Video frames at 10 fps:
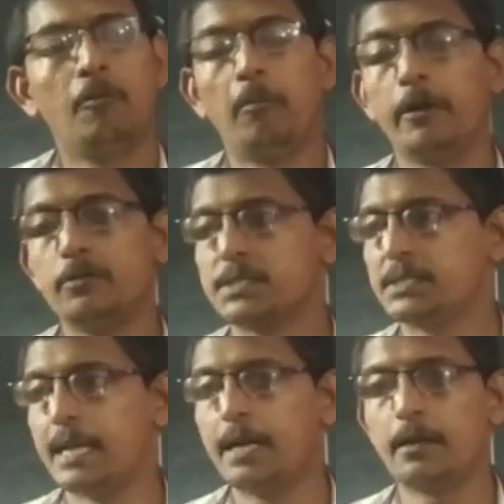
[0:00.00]
my
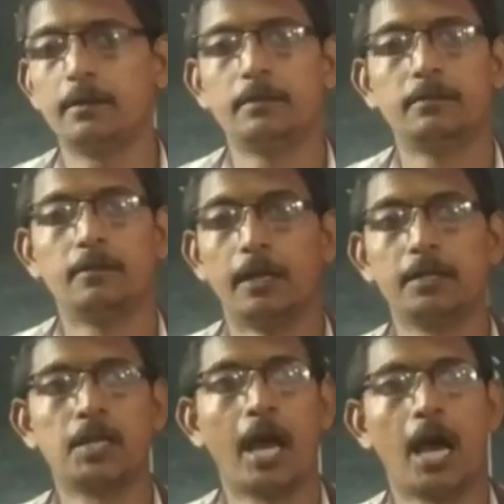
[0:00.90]
sir
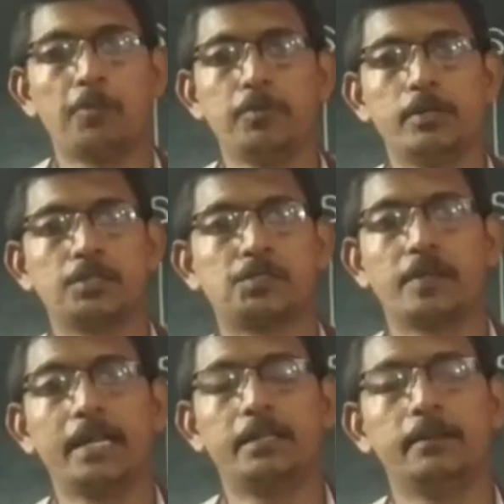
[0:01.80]
it's happiness
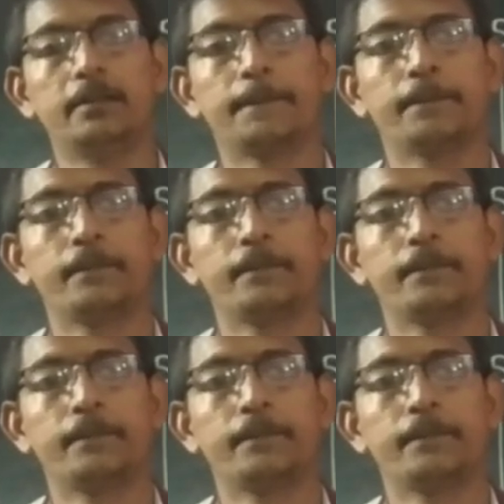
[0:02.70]
writing.